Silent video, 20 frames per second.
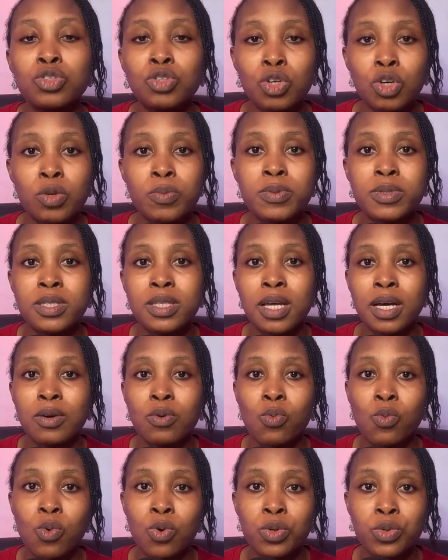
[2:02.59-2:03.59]
jobs
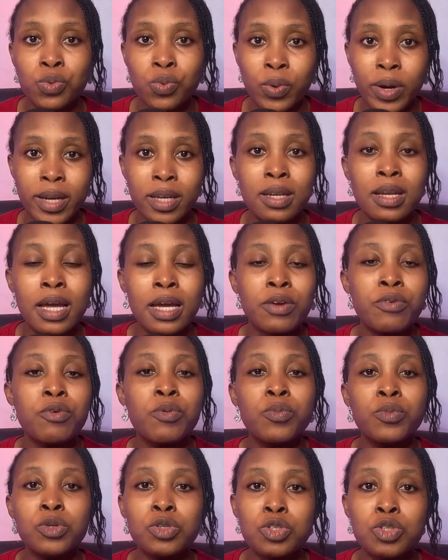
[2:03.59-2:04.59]
that worldwide, like
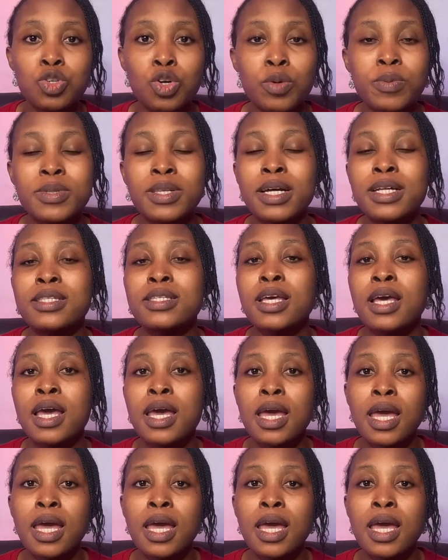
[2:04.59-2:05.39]
remote jobs that